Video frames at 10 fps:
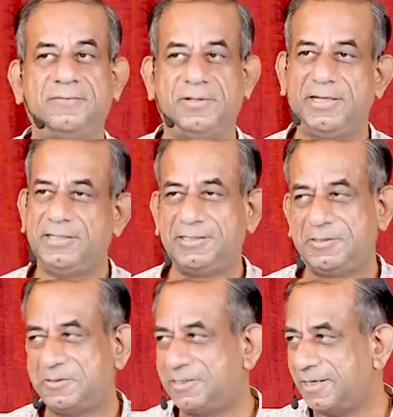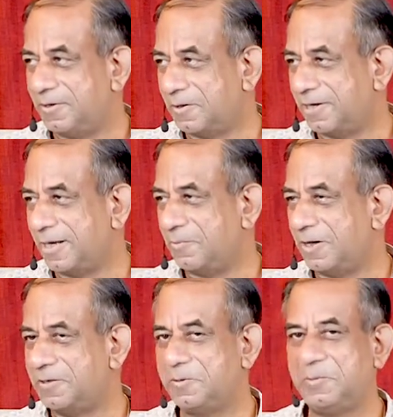Very easy to say, Lord, I
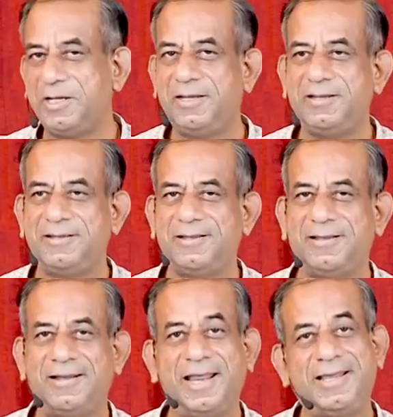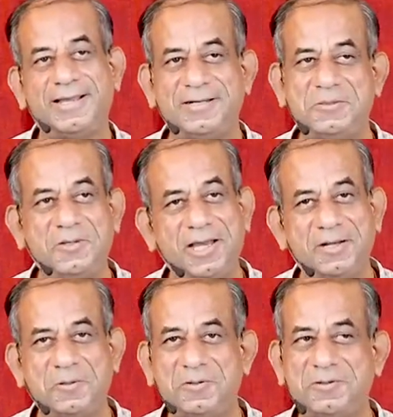want to be like
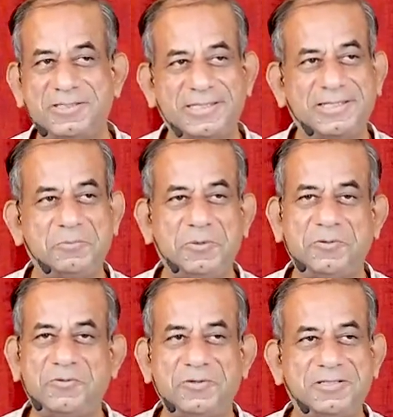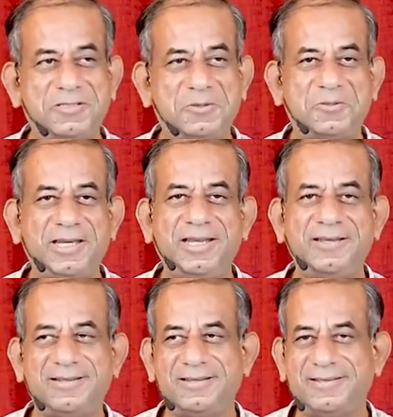Arjuna, no? Such a beautiful story.